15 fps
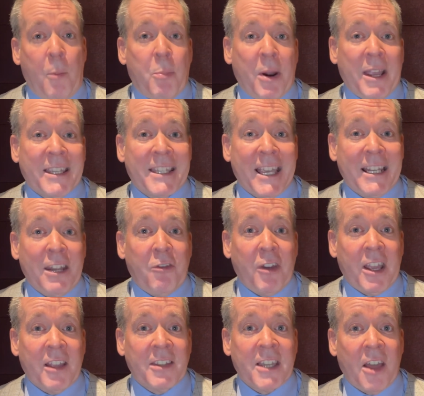bring a
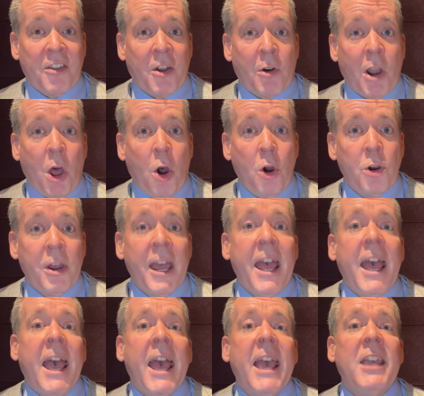significant other along
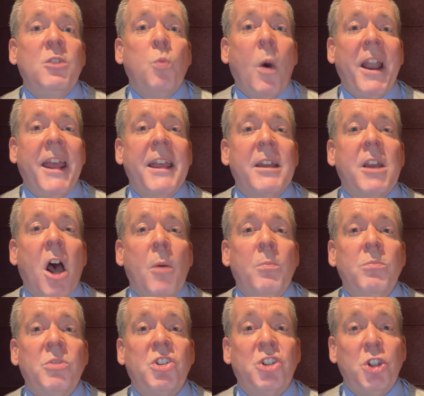is when it
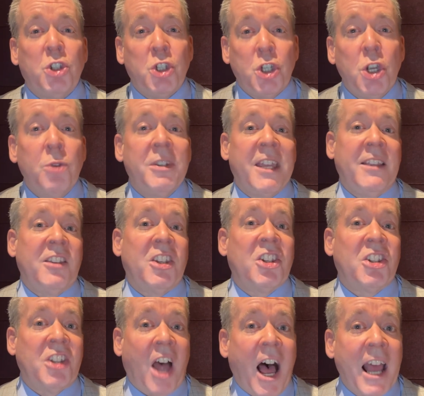comes to choosing the
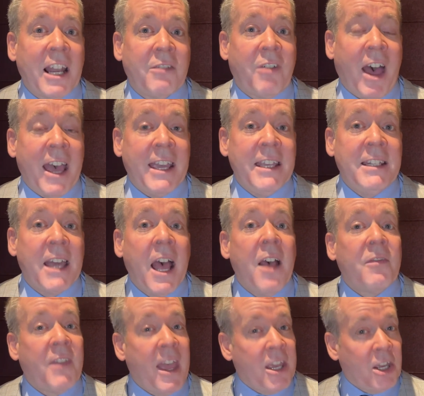style of aid,
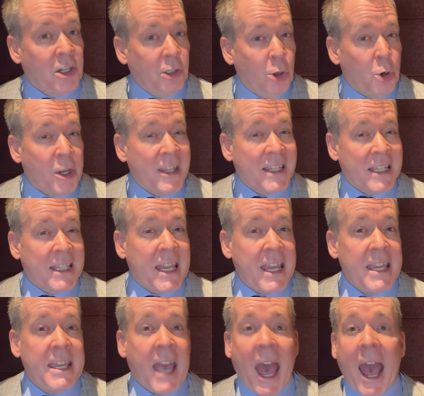they can look and
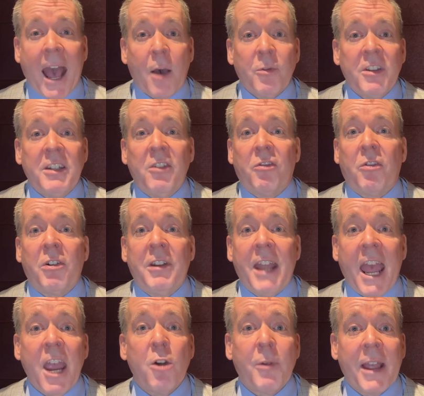see how the different
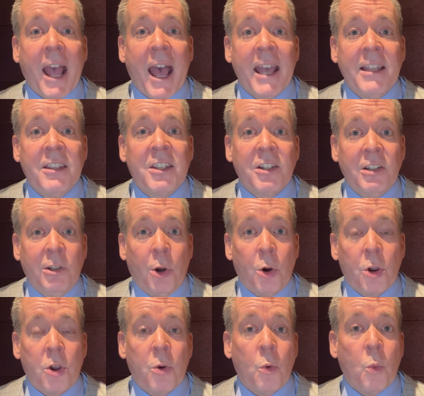hearing aids
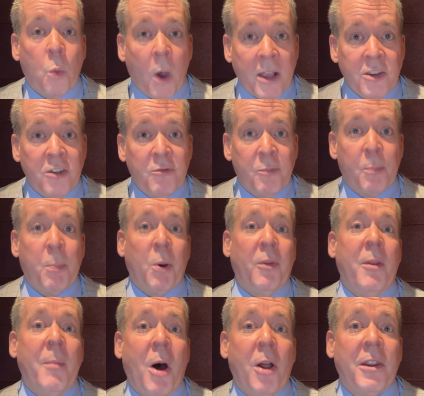look when you've put
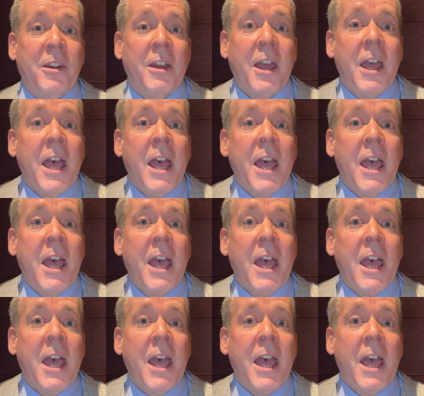them on